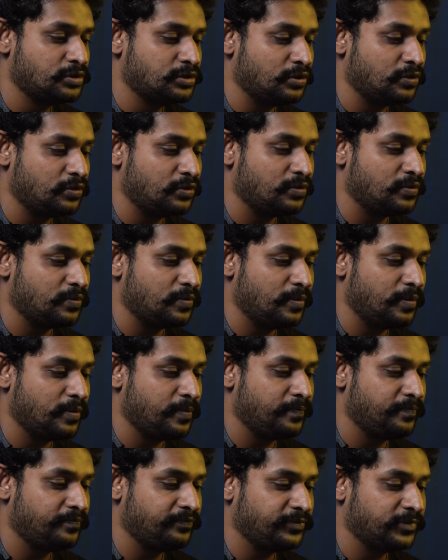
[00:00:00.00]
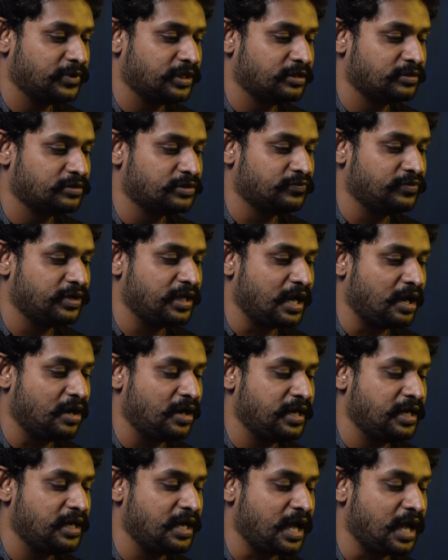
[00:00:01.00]
So we
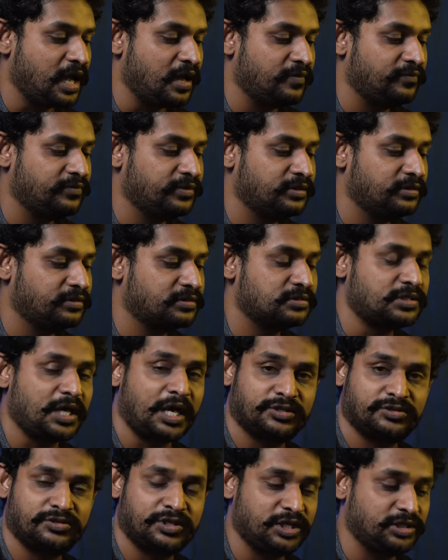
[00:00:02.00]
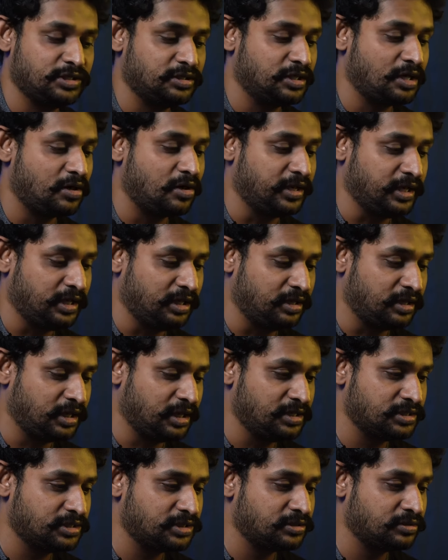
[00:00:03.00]
already have saturation got
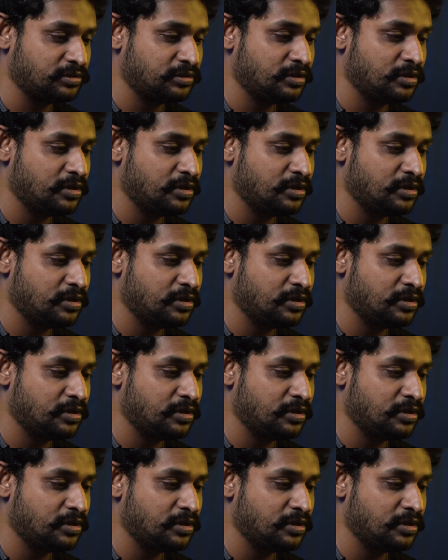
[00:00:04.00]
increased.